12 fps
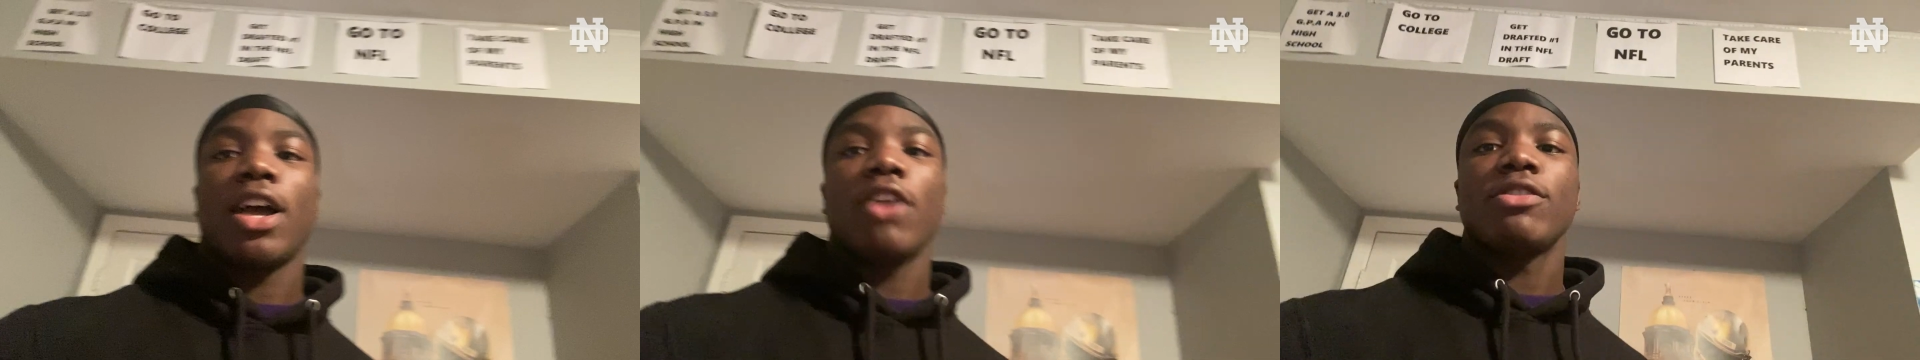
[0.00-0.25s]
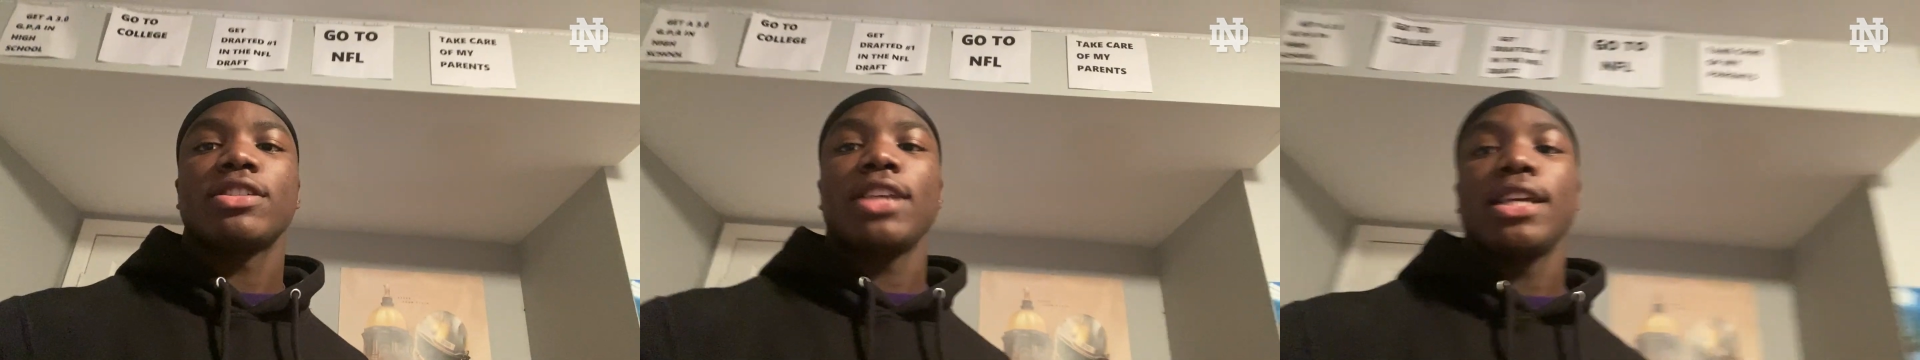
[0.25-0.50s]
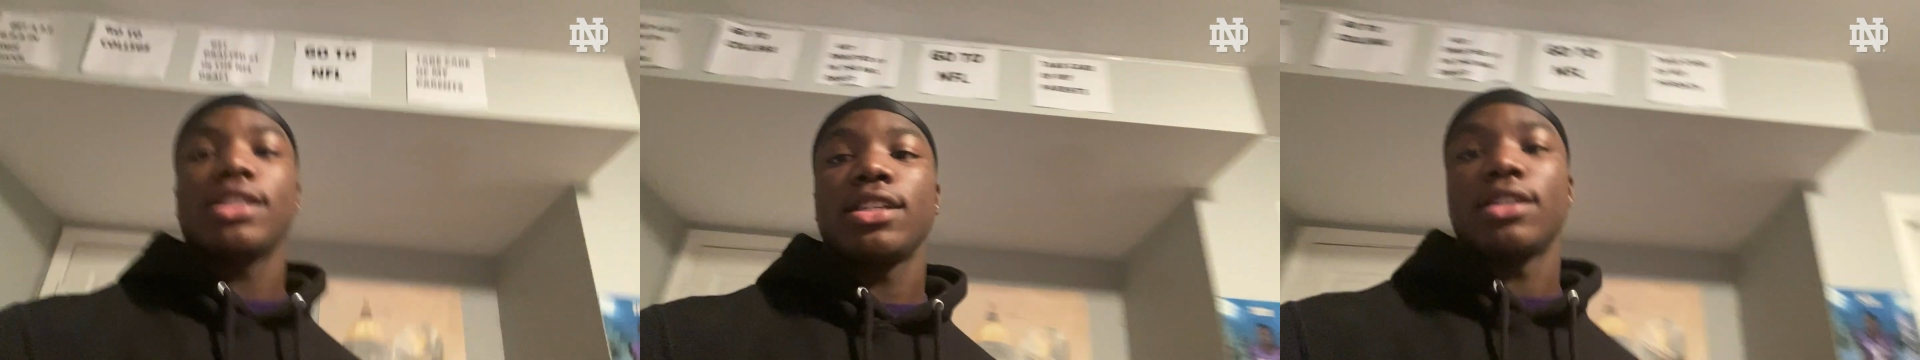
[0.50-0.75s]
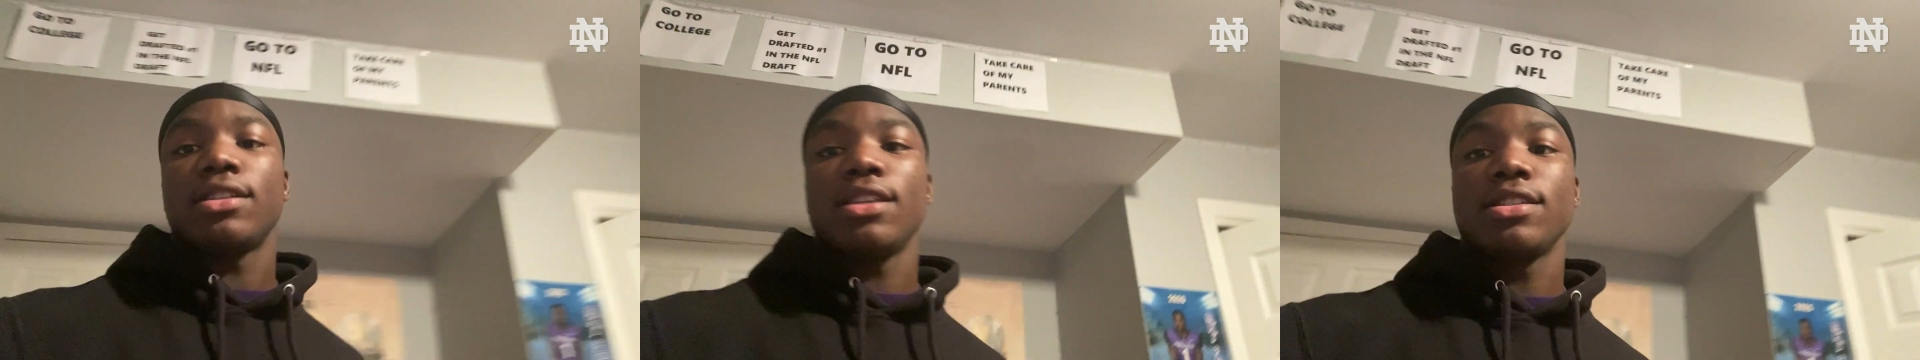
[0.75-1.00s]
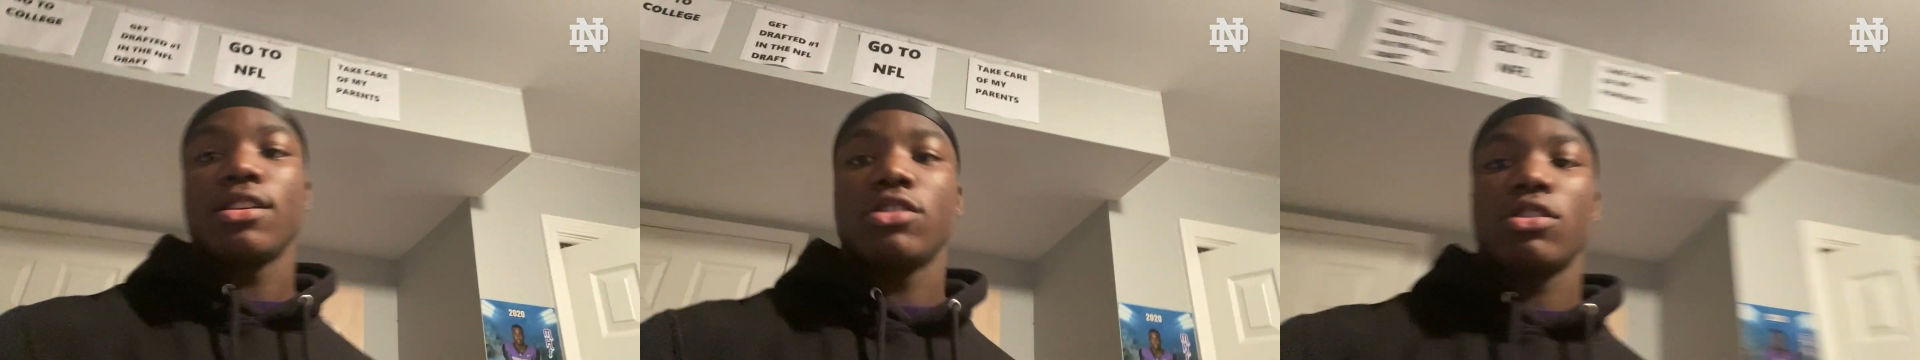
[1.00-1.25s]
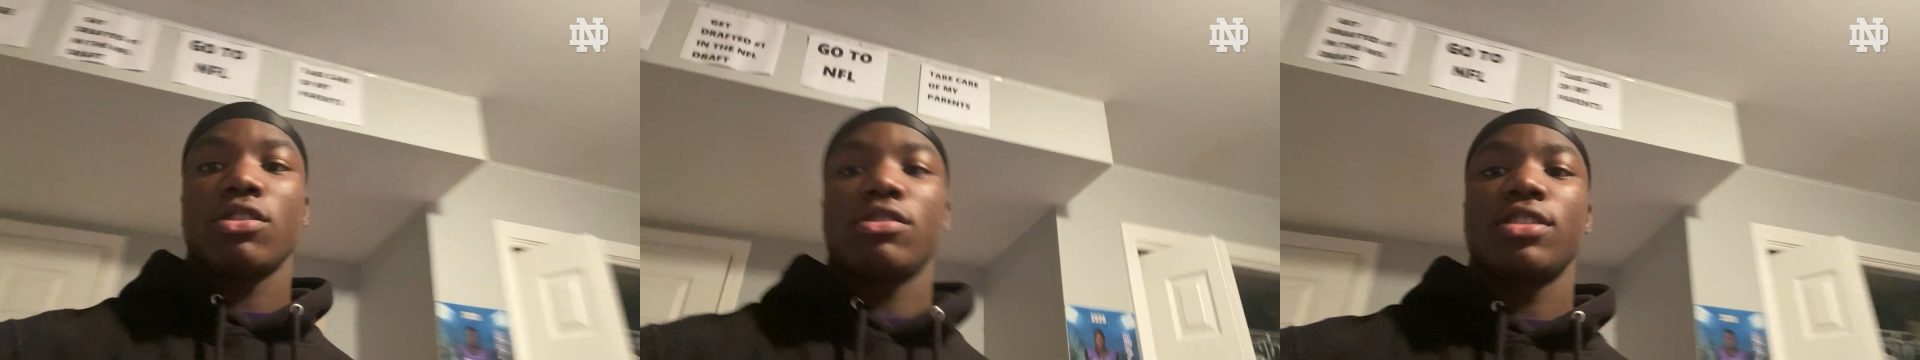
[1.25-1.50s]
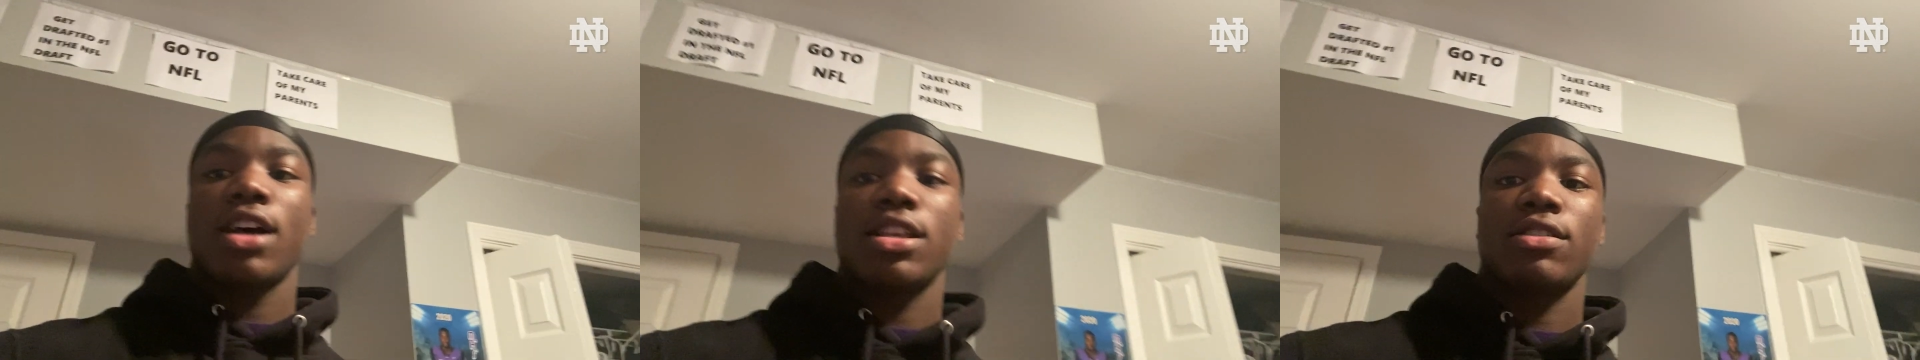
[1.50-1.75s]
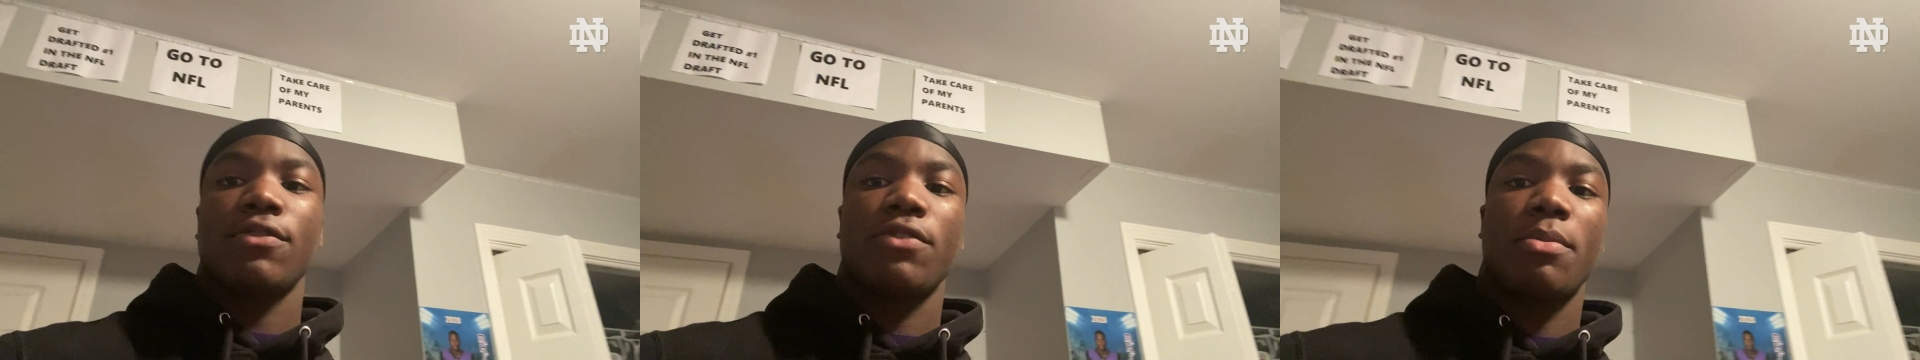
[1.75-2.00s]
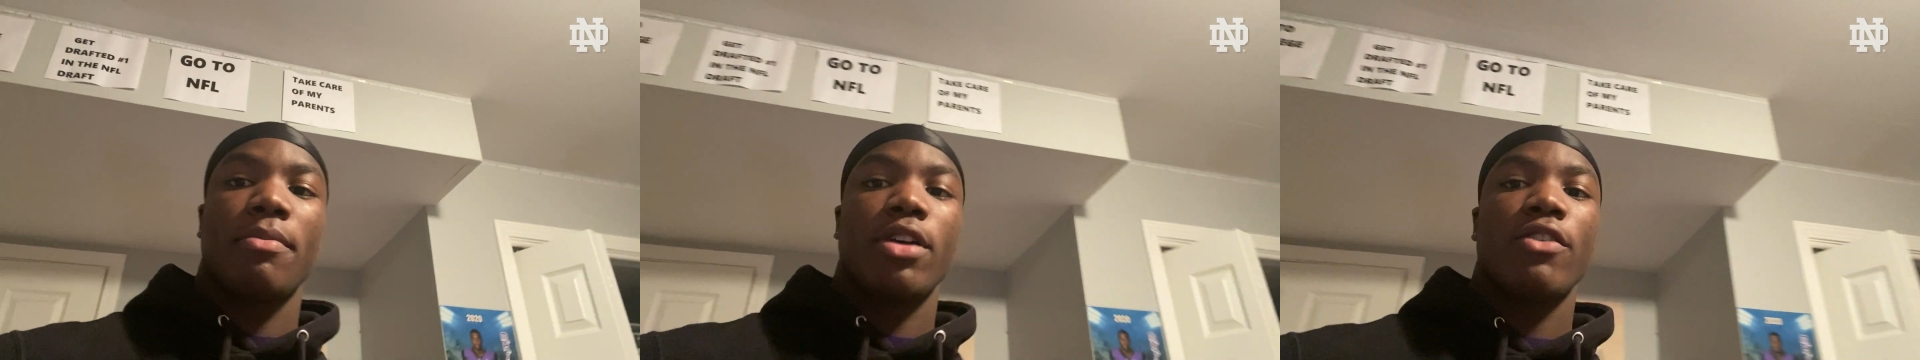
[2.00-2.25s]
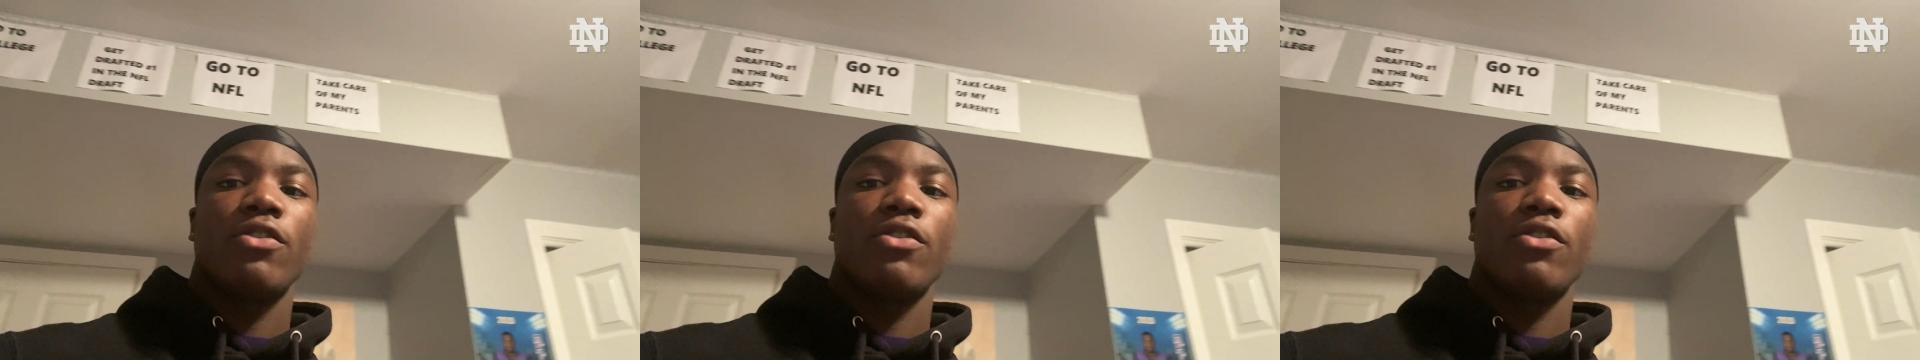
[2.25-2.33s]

Irish Nation, this is JoJo Johnson from